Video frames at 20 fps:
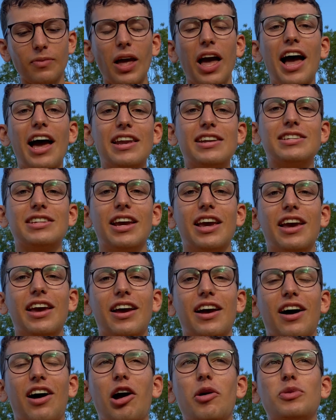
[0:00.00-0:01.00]
And
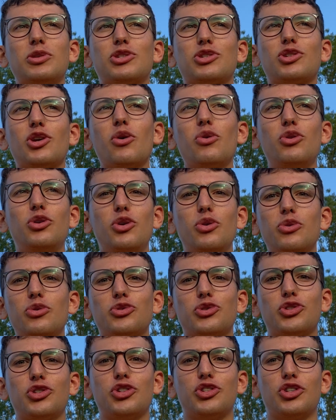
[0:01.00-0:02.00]
I was so
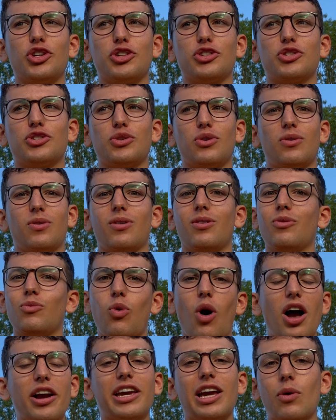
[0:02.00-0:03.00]
used to just
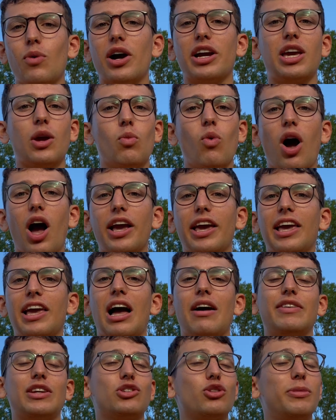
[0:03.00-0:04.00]
working,
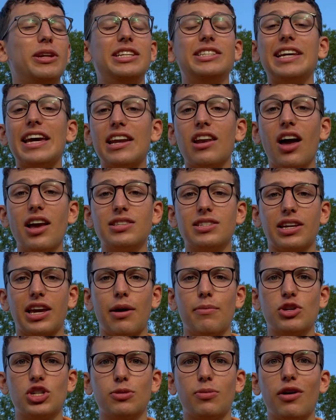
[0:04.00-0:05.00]
having so many deadlines at
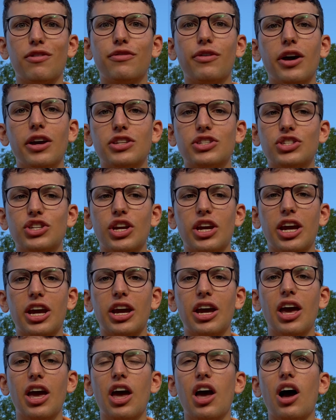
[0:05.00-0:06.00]
Cambridge in my first
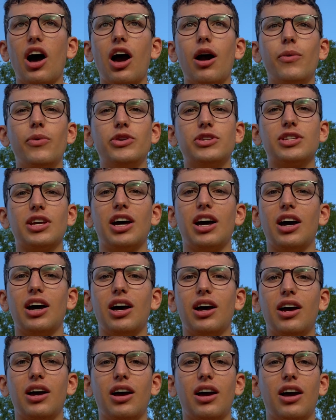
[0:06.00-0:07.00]
year. I was
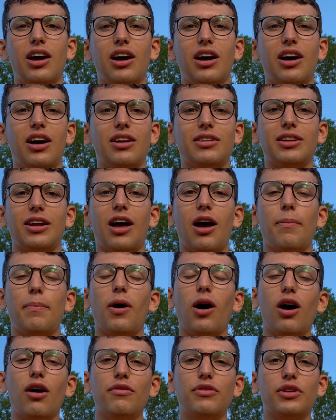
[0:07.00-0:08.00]
a
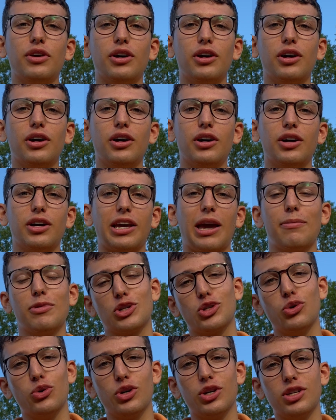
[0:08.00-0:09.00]
part of the Cambridge
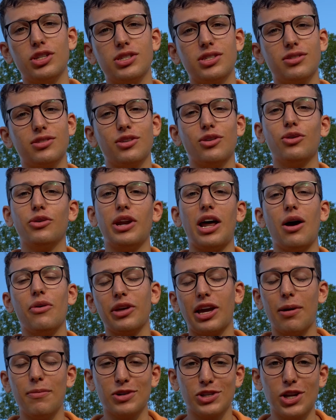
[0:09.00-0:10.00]
Cougars, or now the
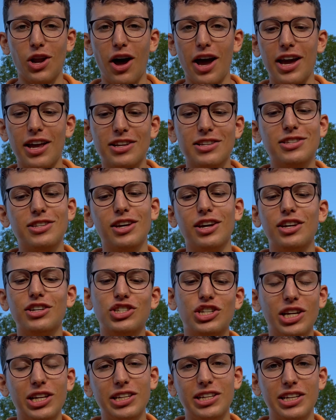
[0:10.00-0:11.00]
Cambridge Lions, the
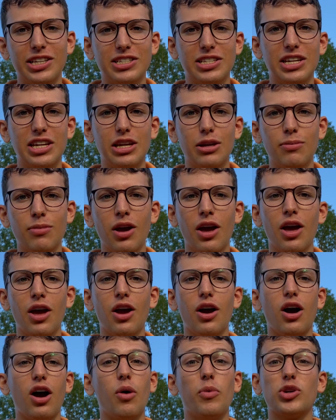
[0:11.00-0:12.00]
cheerleading team,
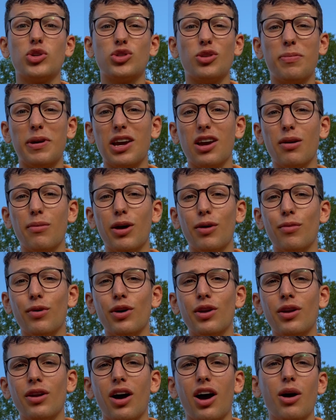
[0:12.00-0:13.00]
which was a big
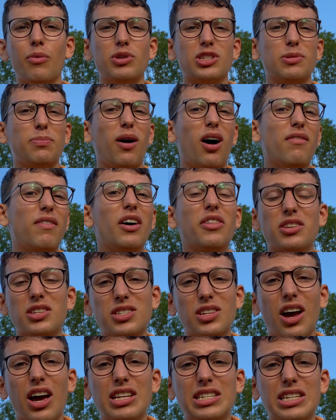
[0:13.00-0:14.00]
commitment. I was a part of other
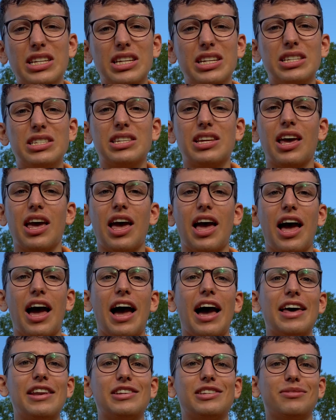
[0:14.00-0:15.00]
societies,
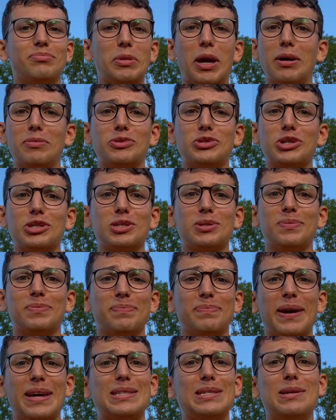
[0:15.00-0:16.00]
and yeah, just
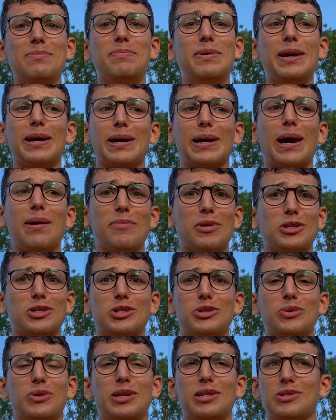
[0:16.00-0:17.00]
basically being a Cambridge
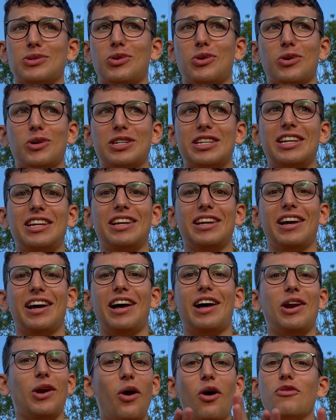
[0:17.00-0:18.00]
student is already
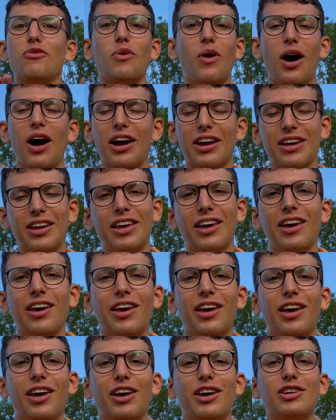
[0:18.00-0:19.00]
a lot of work.
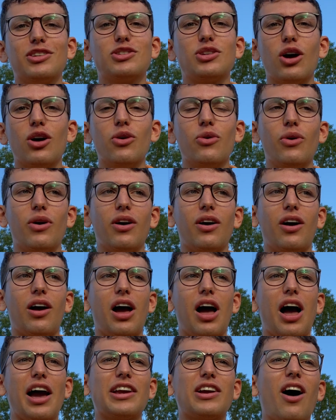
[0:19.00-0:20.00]
So
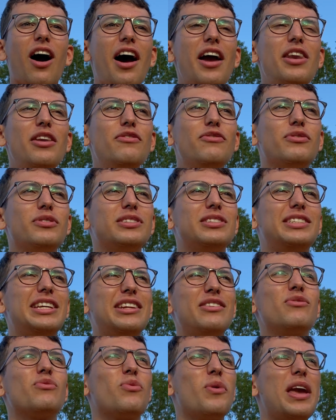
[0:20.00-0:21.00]
I kind of
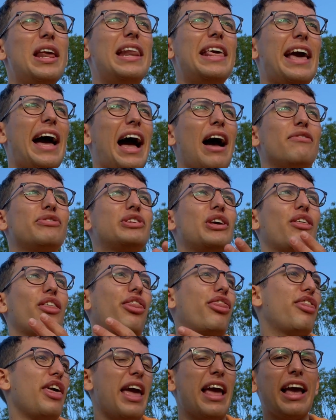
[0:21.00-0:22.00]
didn't really have to
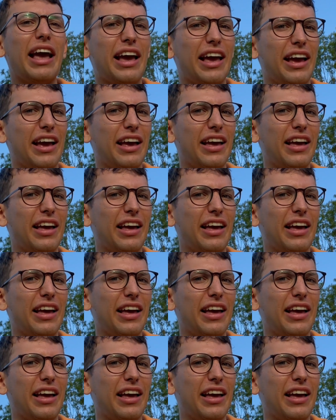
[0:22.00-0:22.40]
think